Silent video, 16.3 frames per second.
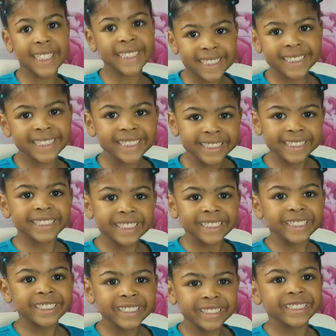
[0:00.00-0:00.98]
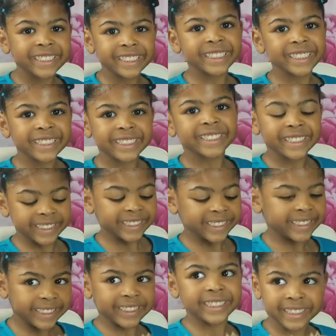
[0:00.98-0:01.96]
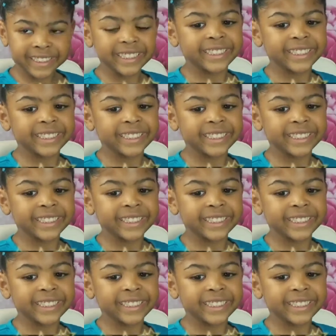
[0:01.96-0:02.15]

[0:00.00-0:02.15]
But there we go. So I pinned it up,